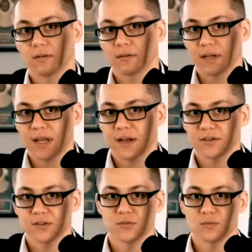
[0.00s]
and how to
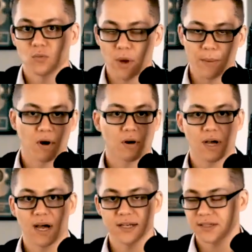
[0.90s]
do webinar to
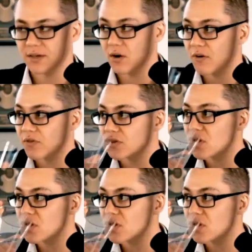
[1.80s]
high ticket offers.